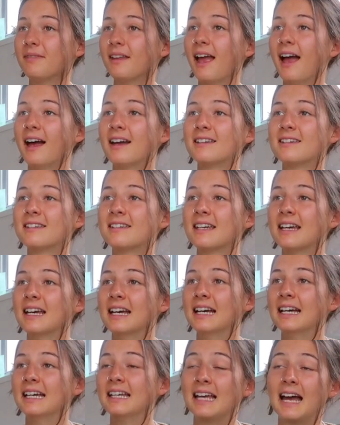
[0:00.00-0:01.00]
And
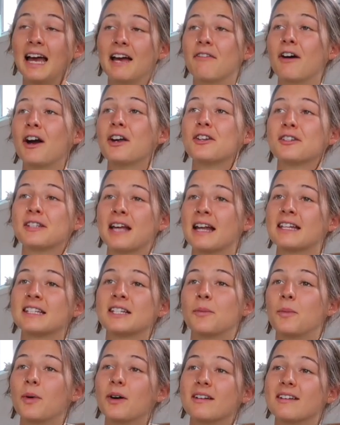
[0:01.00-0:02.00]
yeah, if I just had
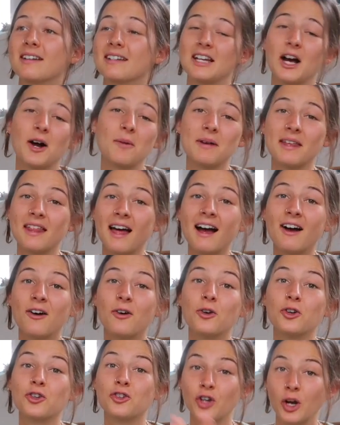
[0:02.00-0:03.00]
someone tell me that
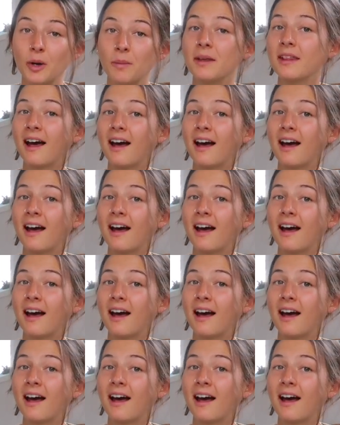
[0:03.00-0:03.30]
or show me